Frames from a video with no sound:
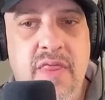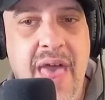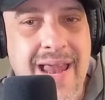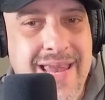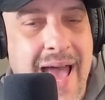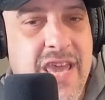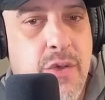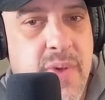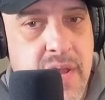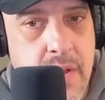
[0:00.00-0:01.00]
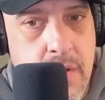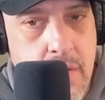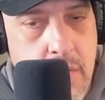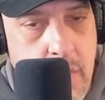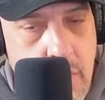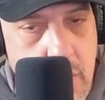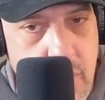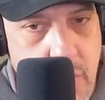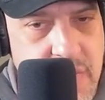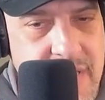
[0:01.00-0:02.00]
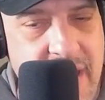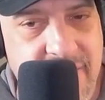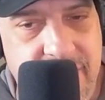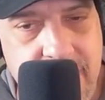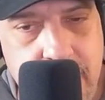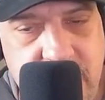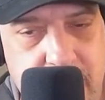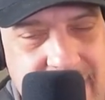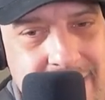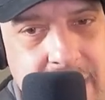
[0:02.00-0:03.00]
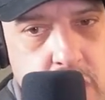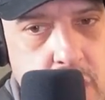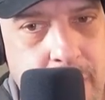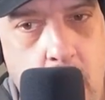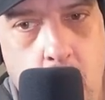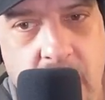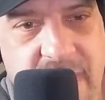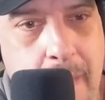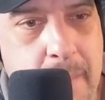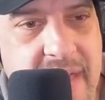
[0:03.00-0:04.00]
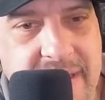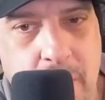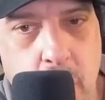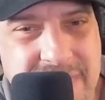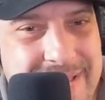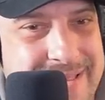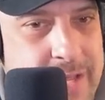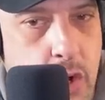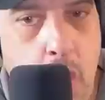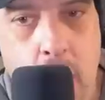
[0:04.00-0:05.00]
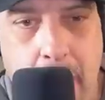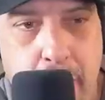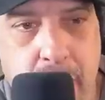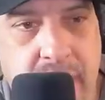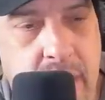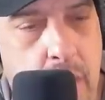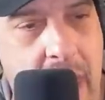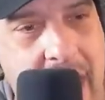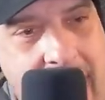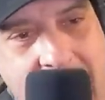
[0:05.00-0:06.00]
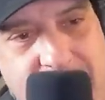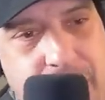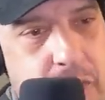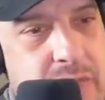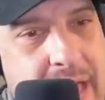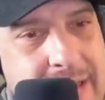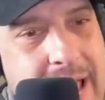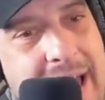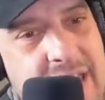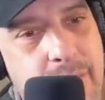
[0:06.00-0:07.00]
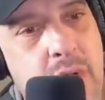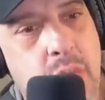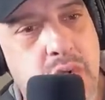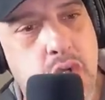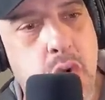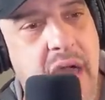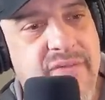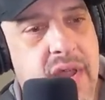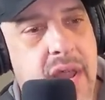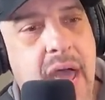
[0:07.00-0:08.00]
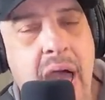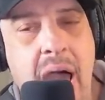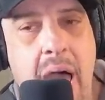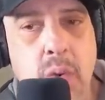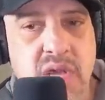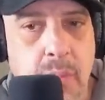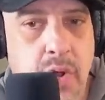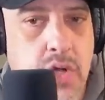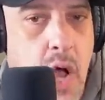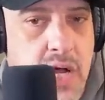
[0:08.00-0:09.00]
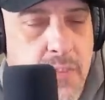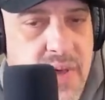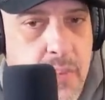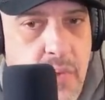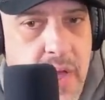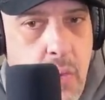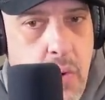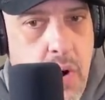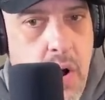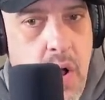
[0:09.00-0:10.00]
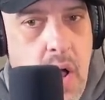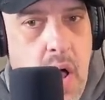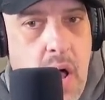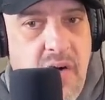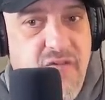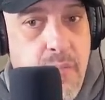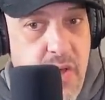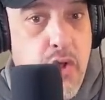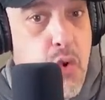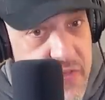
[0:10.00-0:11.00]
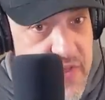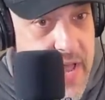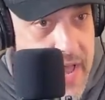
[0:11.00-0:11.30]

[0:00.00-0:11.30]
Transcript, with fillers: that document. There was a lot of speculation about what that meant. Was he still cooperating after that document was drafted? I was able to talk to people that were uh, familiar with the